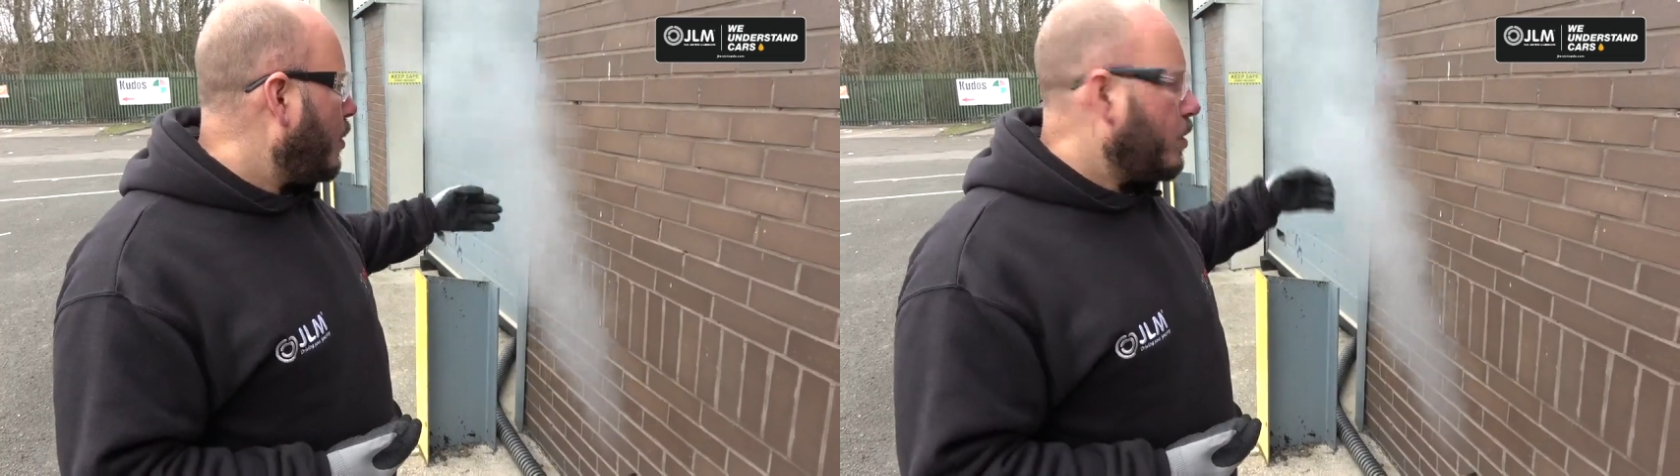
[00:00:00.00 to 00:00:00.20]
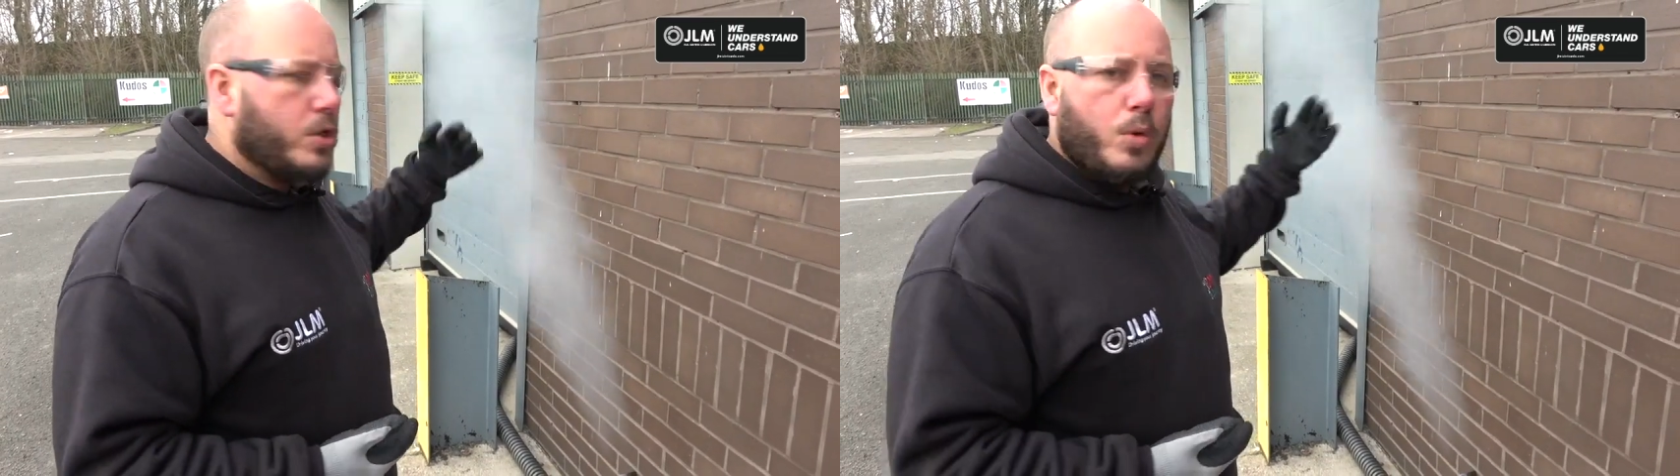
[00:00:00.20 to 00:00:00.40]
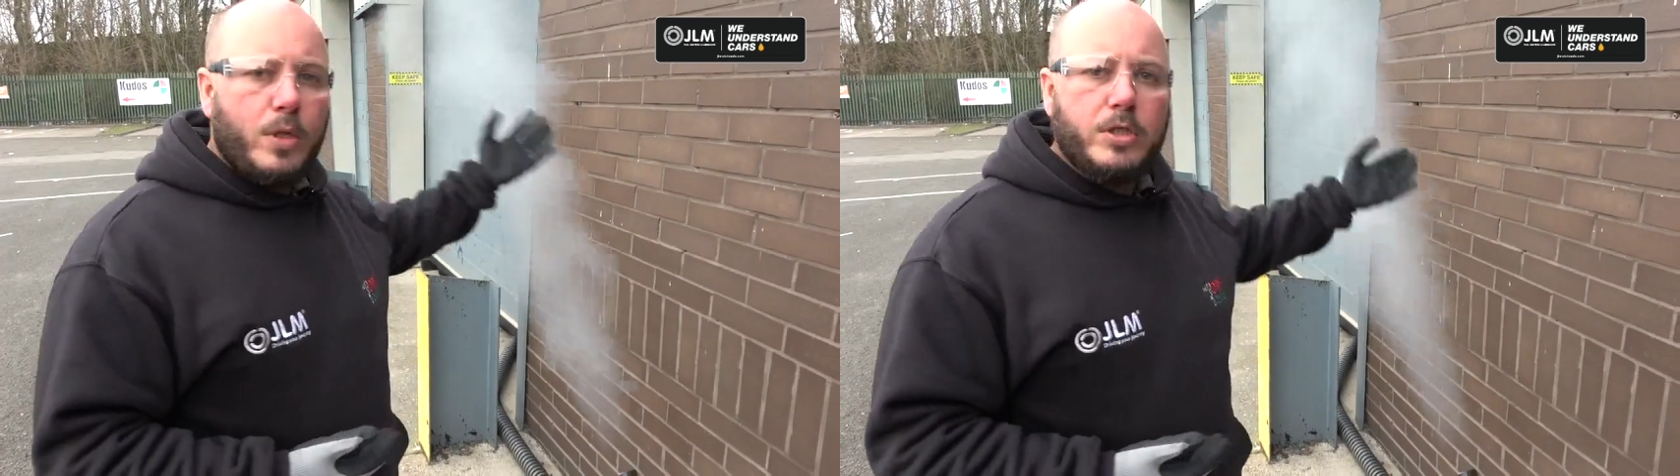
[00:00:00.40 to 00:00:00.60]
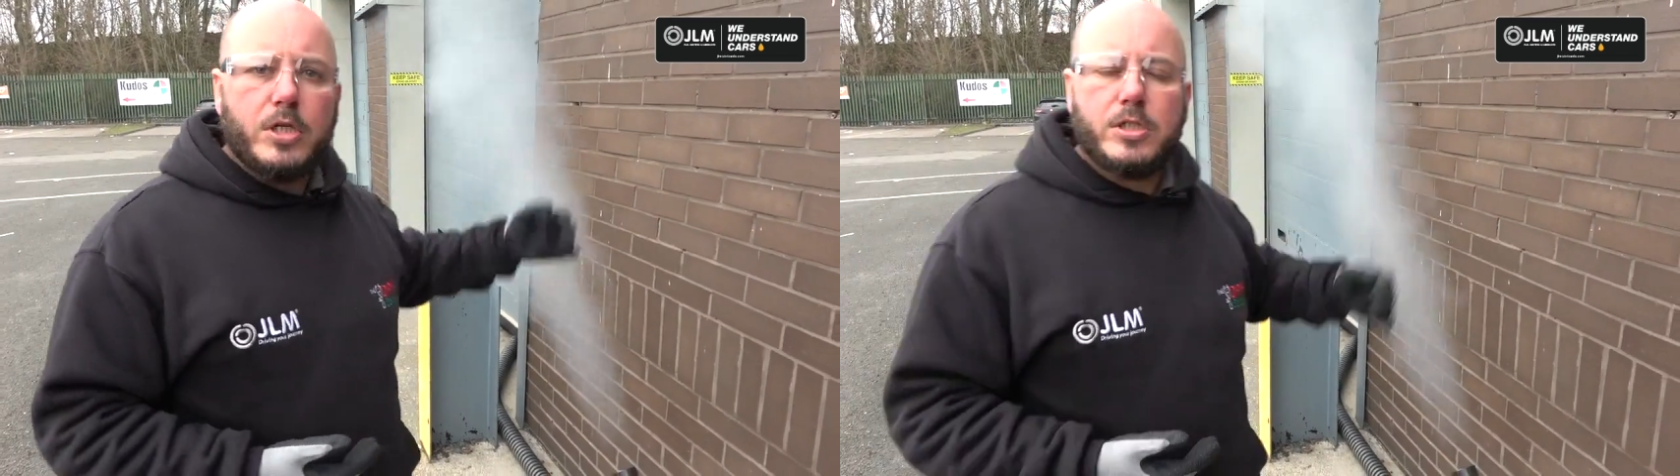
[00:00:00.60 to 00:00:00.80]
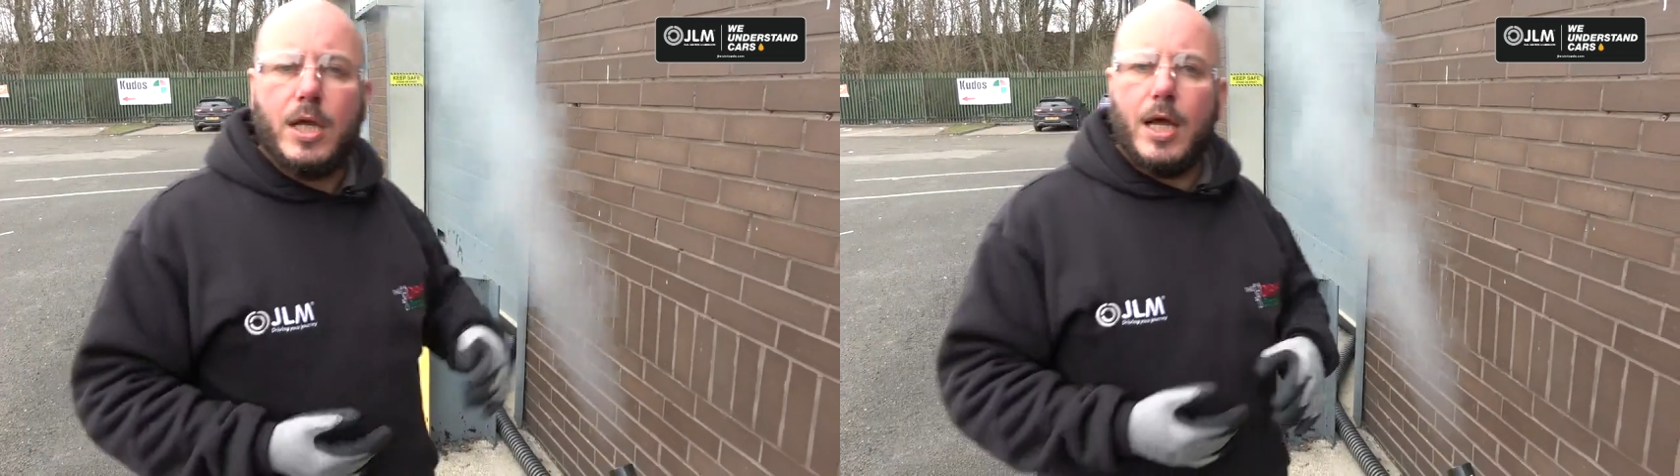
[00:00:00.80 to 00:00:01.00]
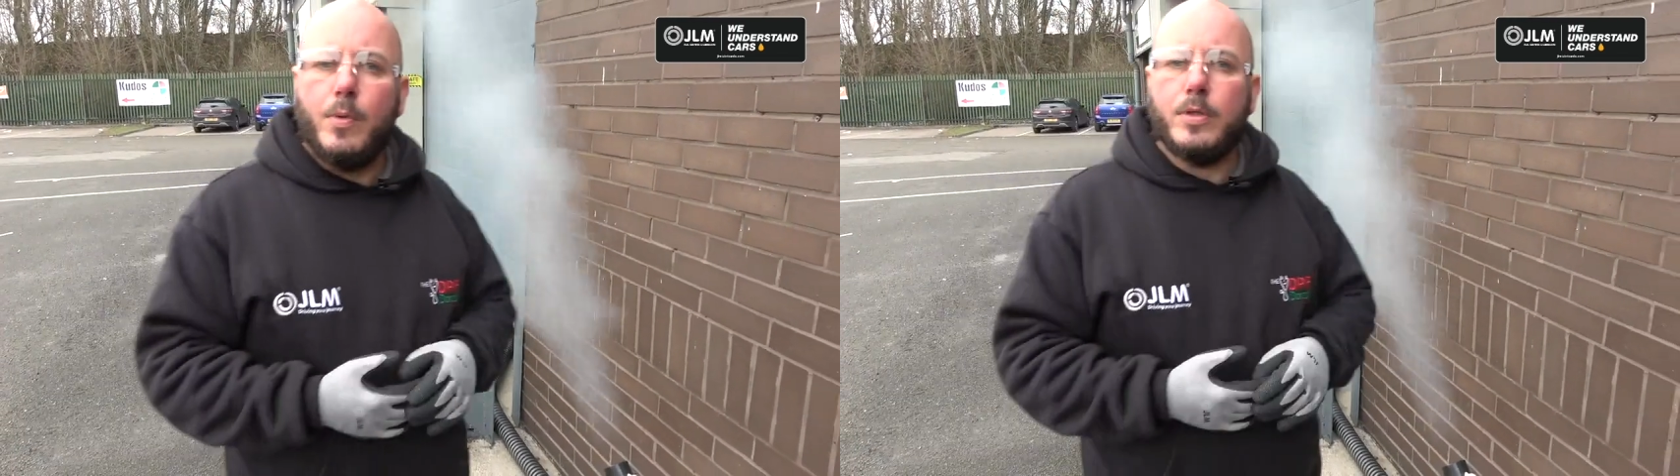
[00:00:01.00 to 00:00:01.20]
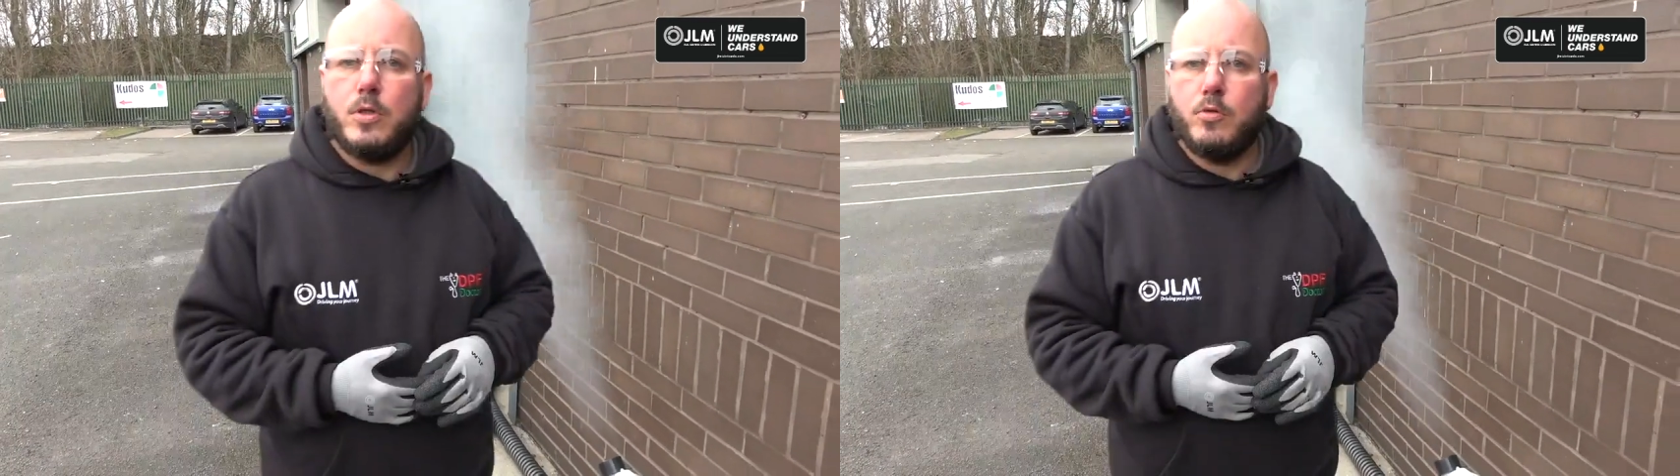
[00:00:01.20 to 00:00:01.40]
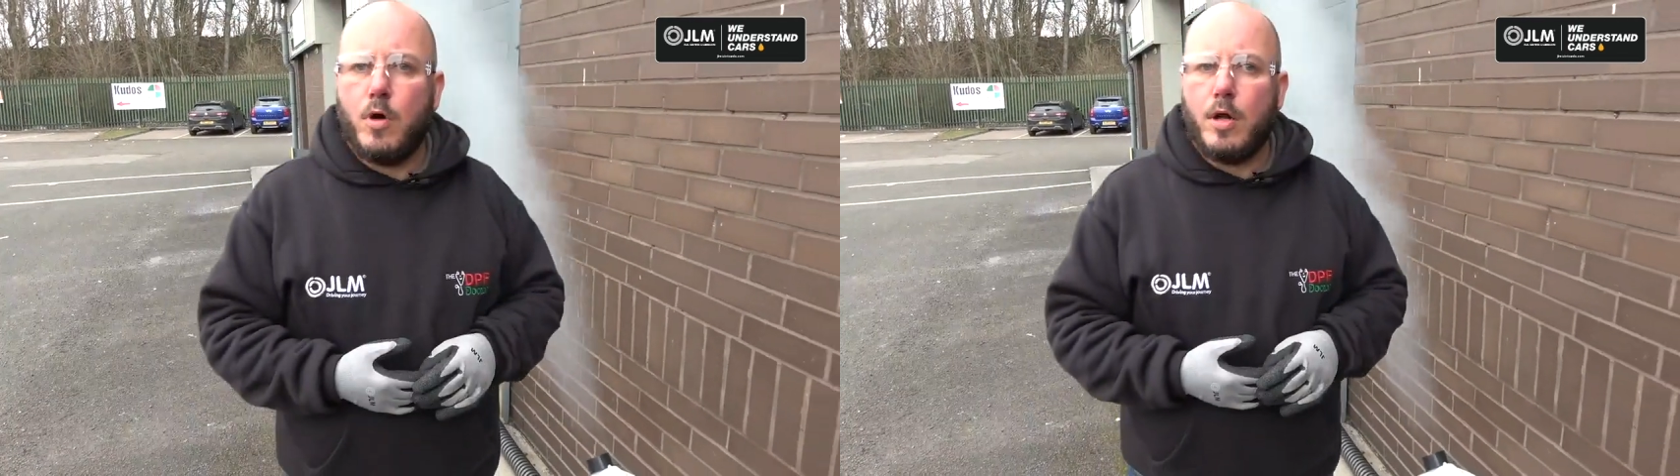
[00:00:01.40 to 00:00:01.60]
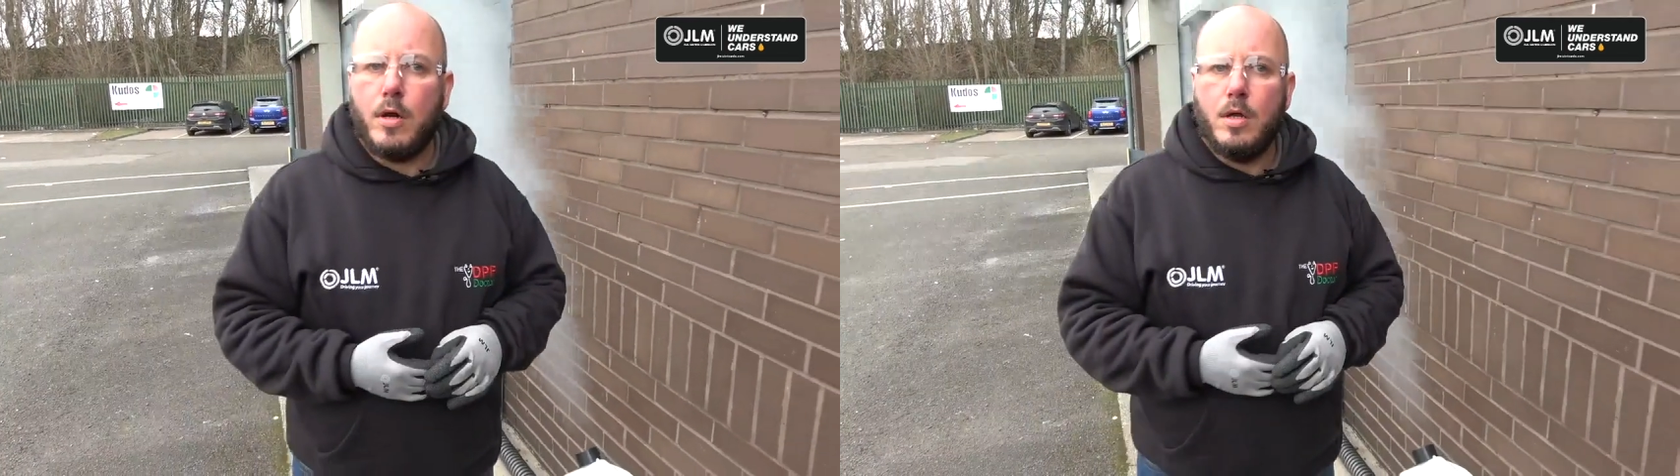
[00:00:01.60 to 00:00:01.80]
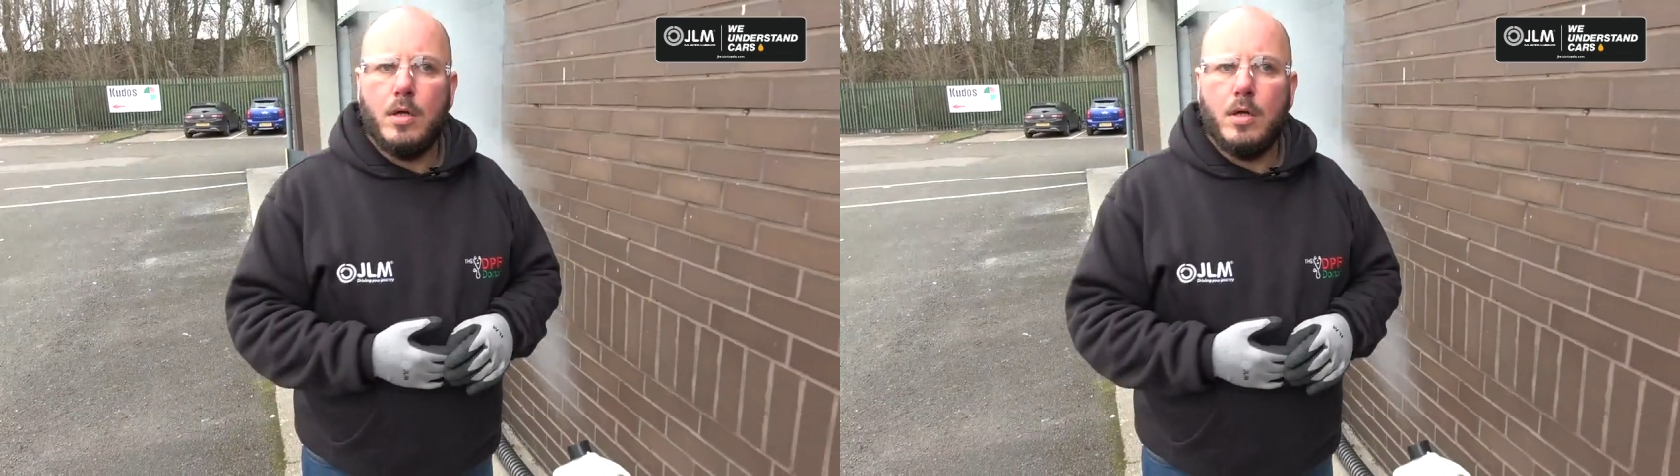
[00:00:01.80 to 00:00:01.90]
So we'll just allow it to run